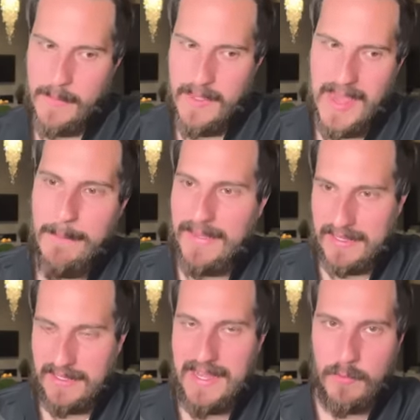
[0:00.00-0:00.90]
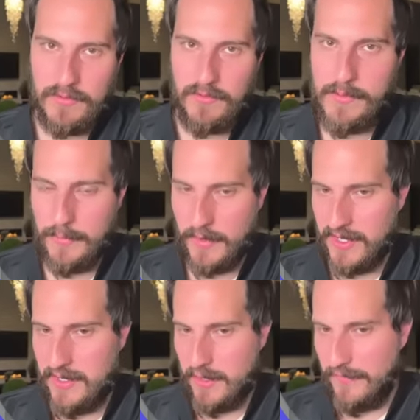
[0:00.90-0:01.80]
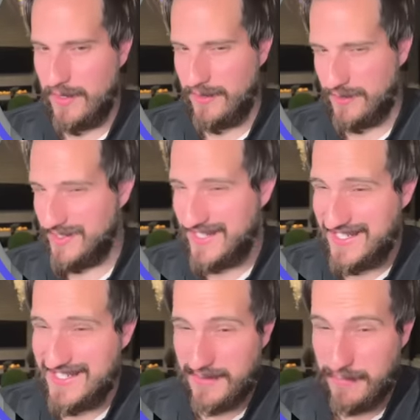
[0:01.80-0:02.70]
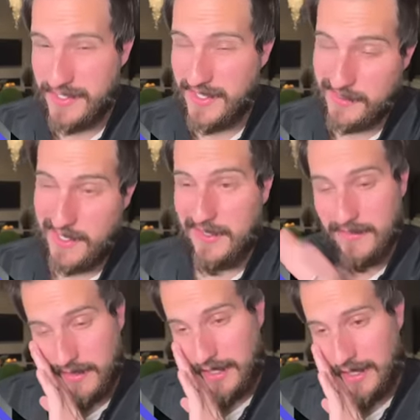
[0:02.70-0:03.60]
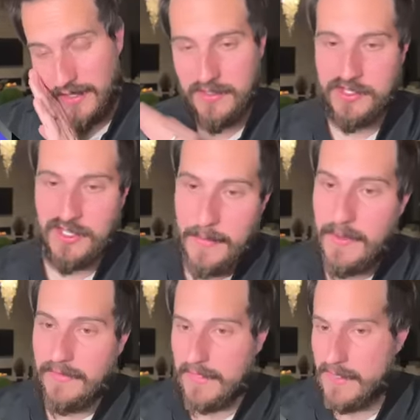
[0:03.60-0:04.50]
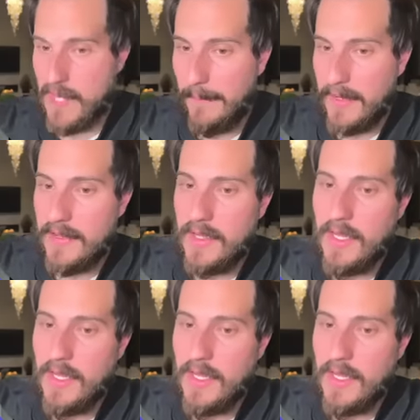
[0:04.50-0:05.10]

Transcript: epically outperform the market year after year. And so 67% kind of sleepy for this company.